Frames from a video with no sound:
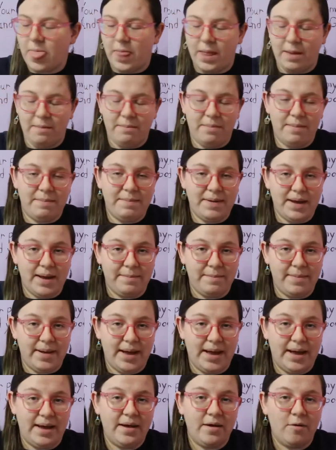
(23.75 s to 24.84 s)

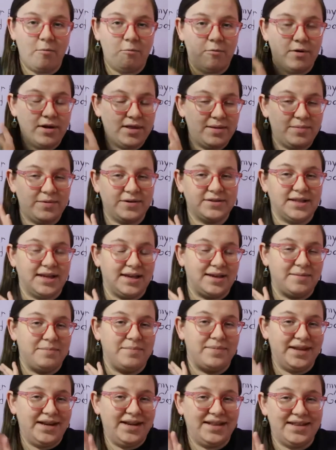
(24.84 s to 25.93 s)
the one of the books I
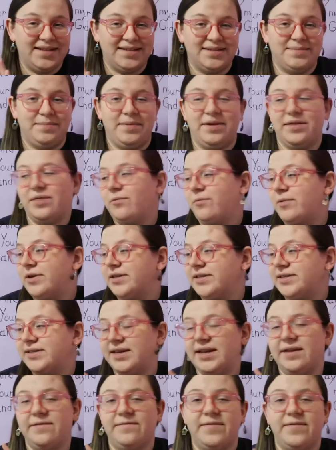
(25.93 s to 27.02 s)
completed this month was
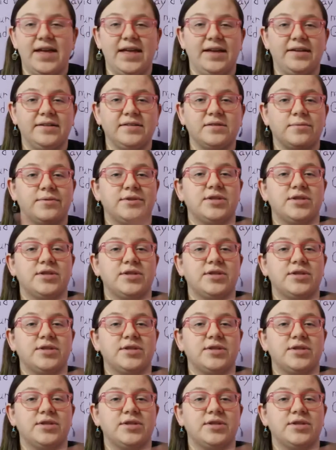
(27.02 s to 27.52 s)
City of Veils,